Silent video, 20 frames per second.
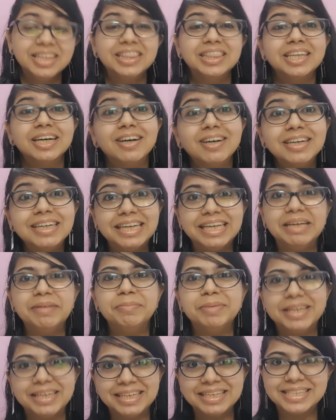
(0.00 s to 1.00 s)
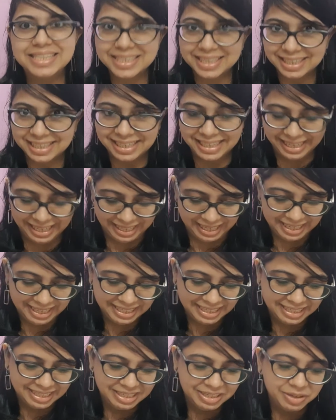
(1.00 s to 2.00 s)
30 minutes a day
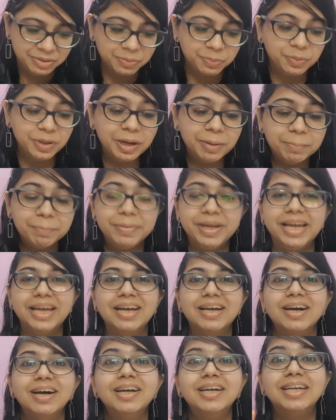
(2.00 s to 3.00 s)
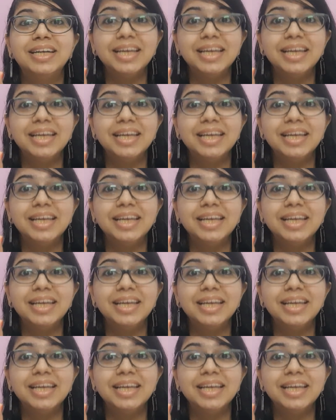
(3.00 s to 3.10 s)
will make a